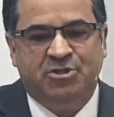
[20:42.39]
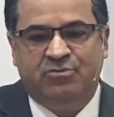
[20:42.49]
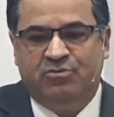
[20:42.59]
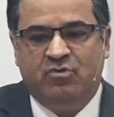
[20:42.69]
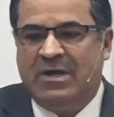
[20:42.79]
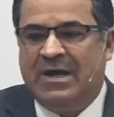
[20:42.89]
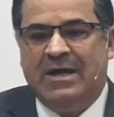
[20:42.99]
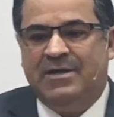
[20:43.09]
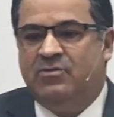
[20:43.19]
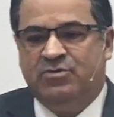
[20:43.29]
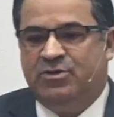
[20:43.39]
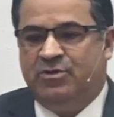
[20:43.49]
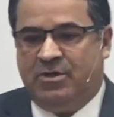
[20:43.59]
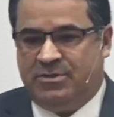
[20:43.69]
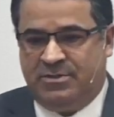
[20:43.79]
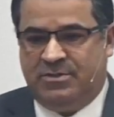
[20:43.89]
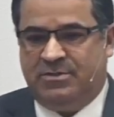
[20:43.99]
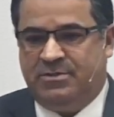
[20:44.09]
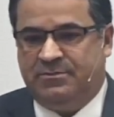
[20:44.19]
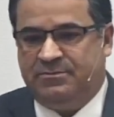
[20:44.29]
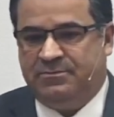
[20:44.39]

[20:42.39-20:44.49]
That's why the Holy Spirit has persistent